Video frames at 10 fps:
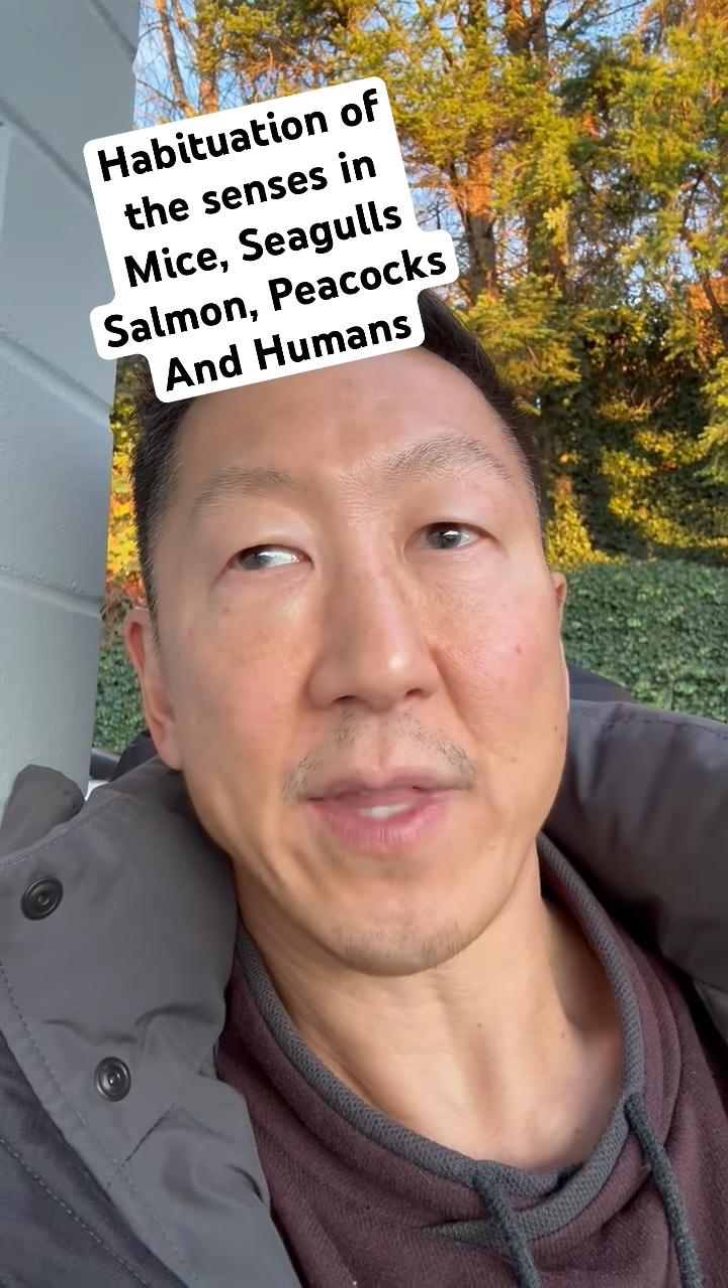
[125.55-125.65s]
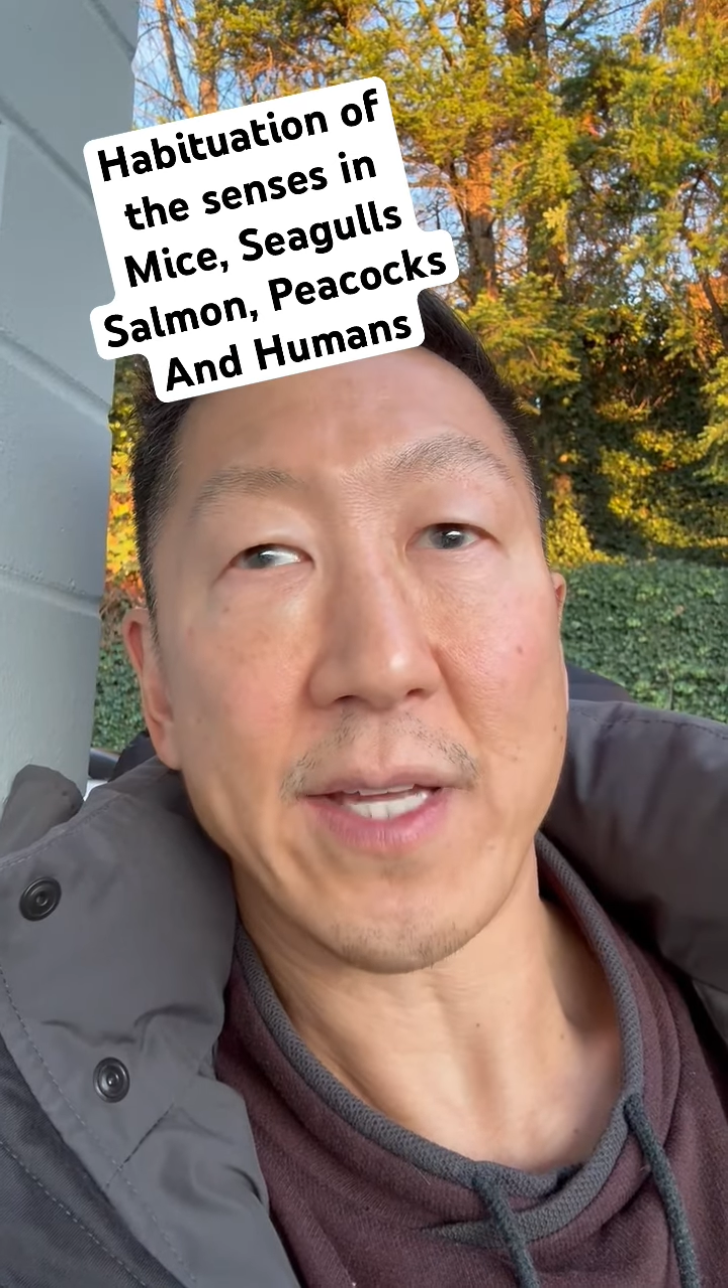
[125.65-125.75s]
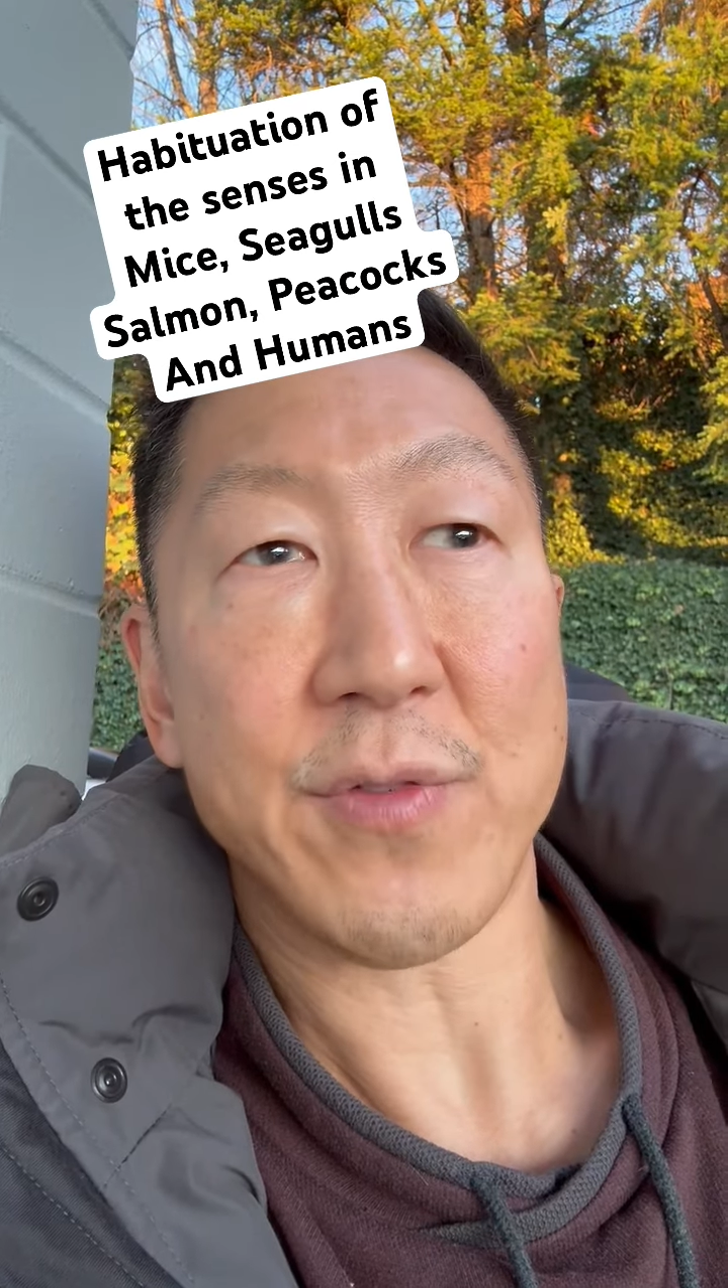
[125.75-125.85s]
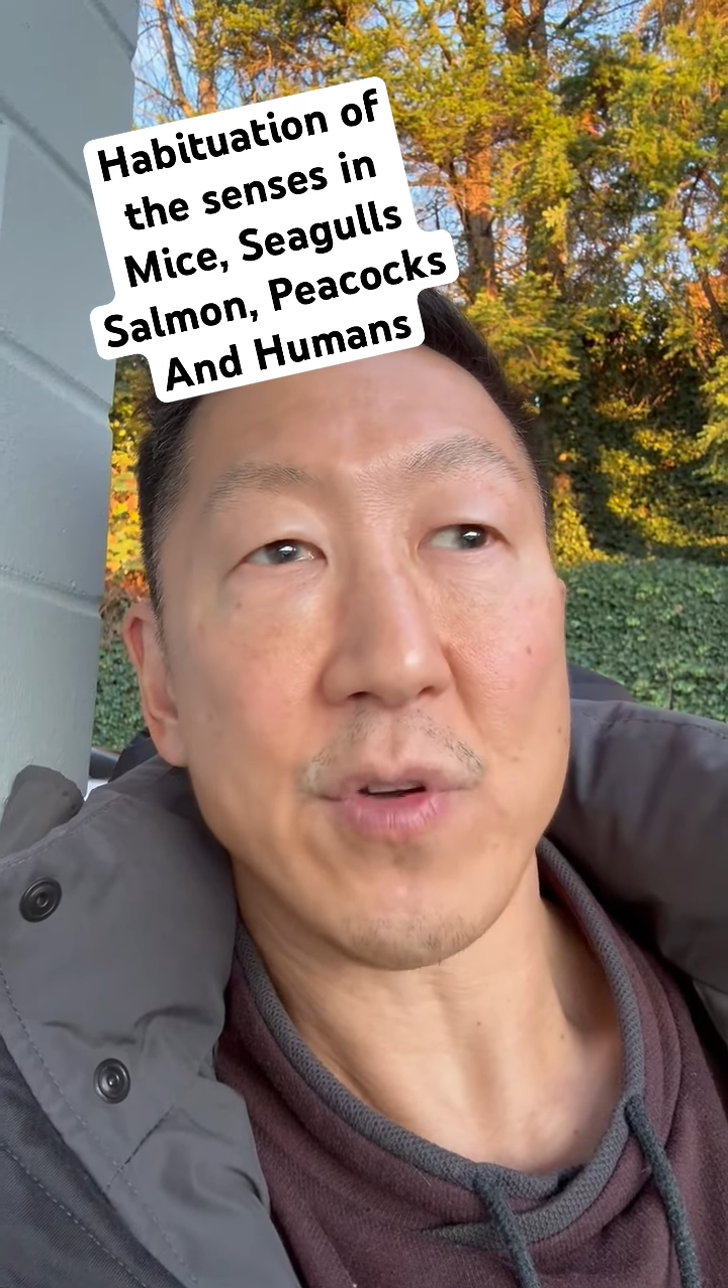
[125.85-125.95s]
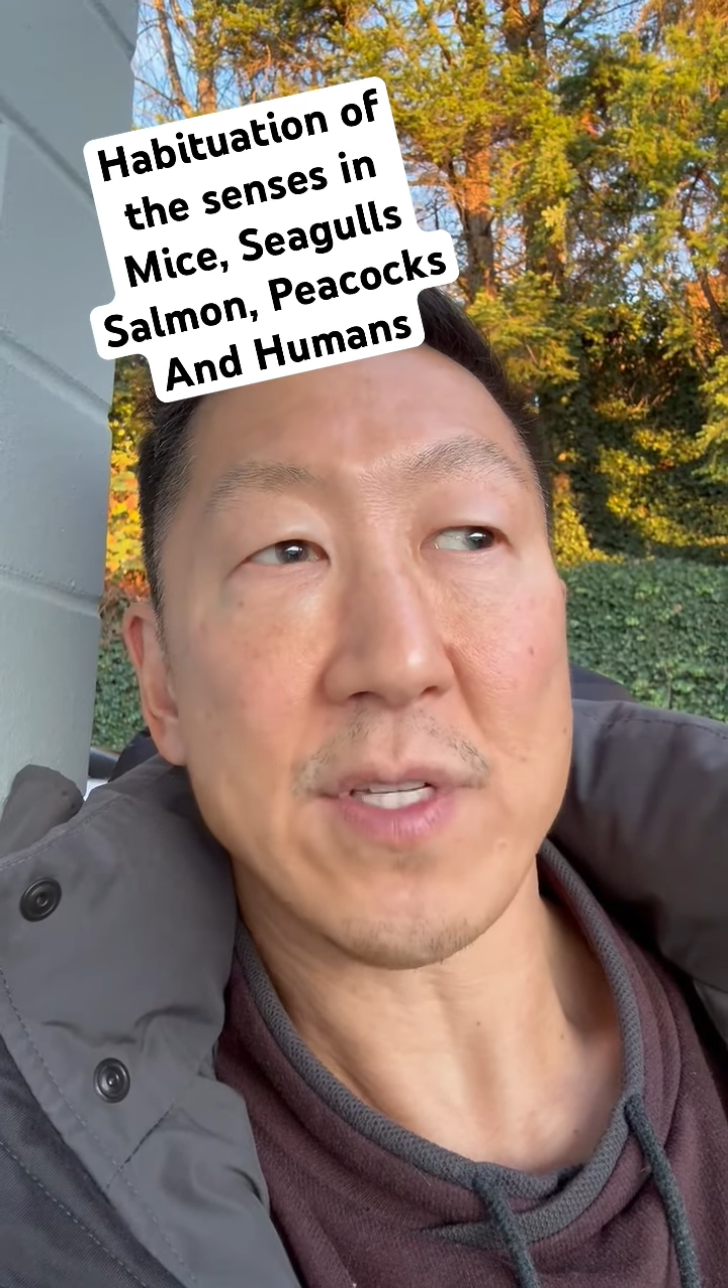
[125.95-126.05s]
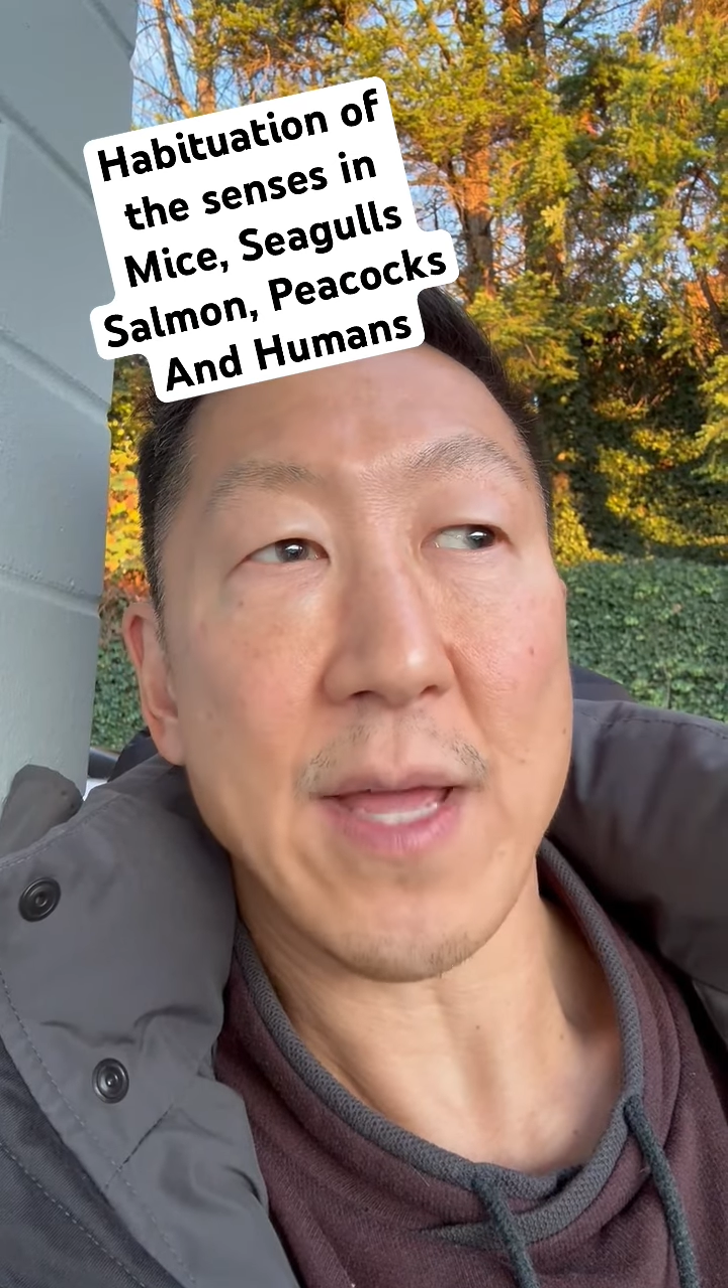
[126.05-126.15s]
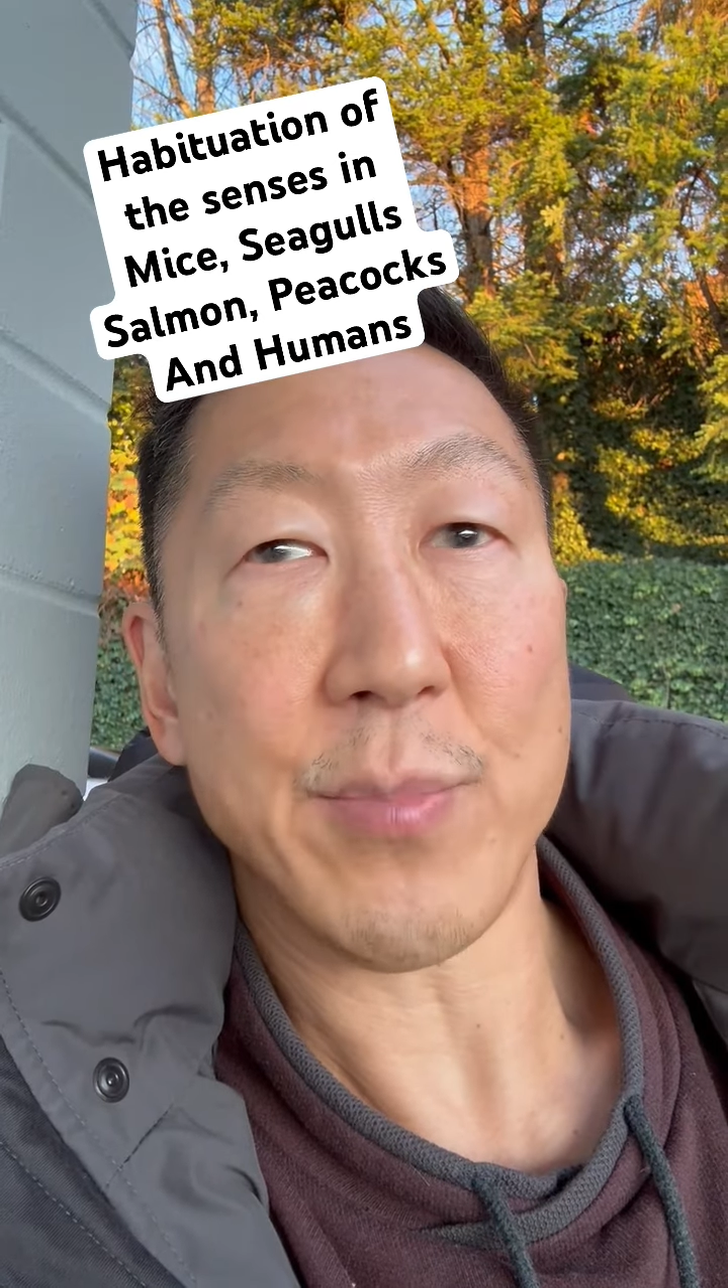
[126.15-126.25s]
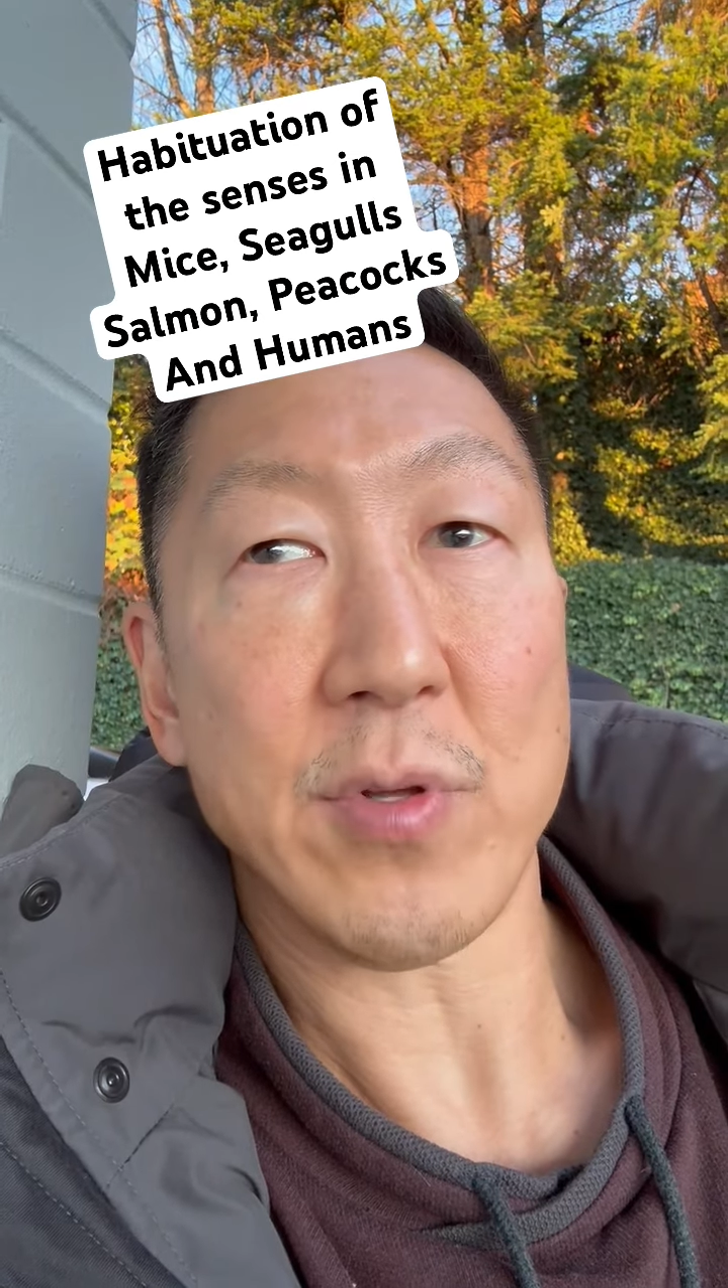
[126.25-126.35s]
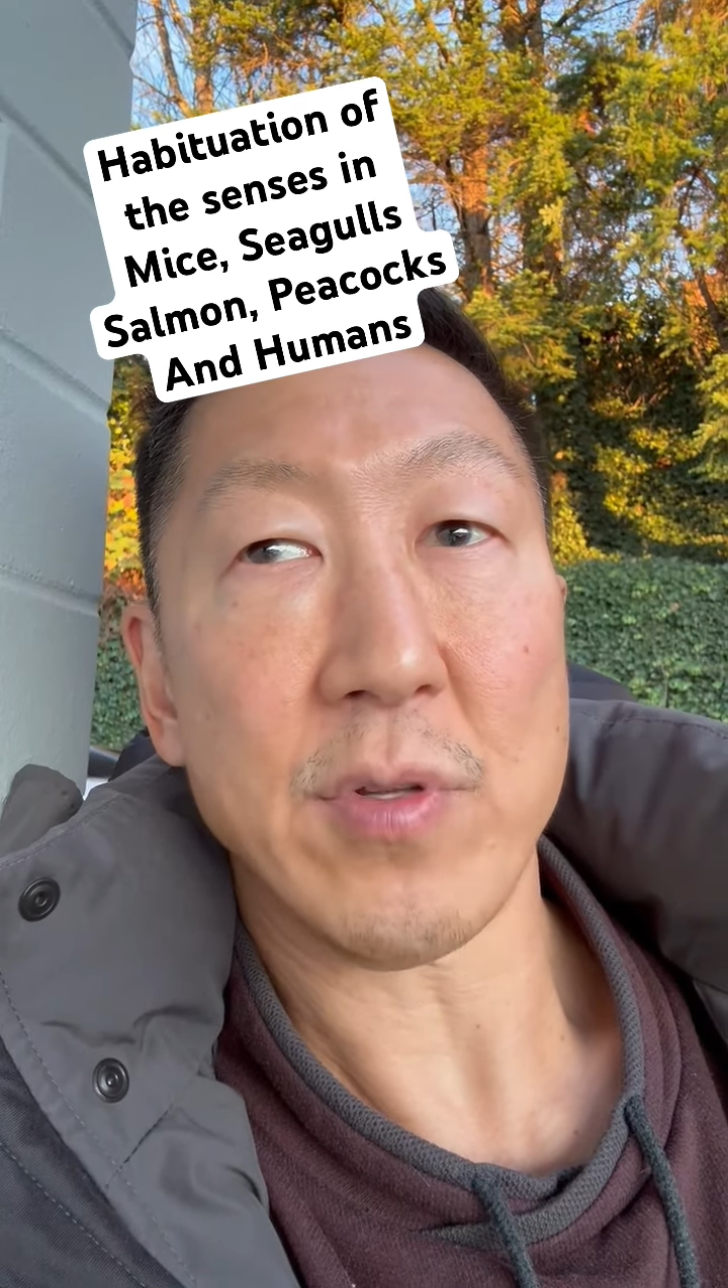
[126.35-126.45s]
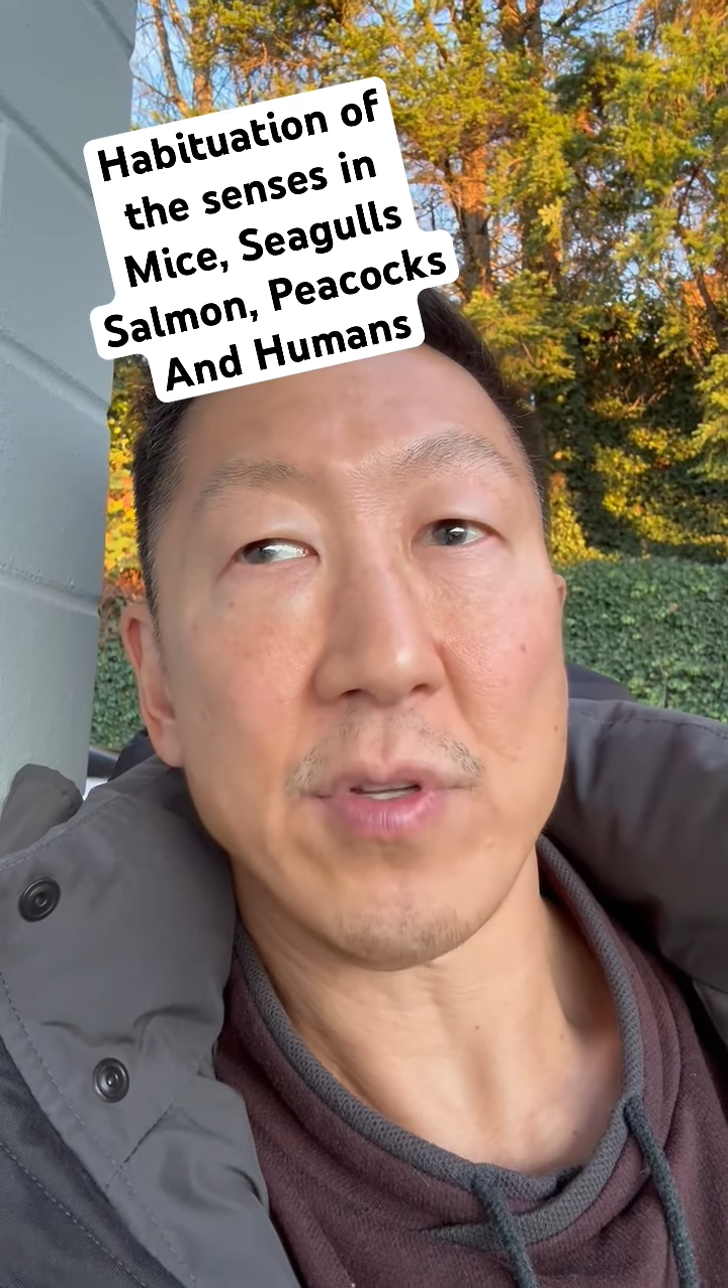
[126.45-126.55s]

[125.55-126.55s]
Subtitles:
like, for example,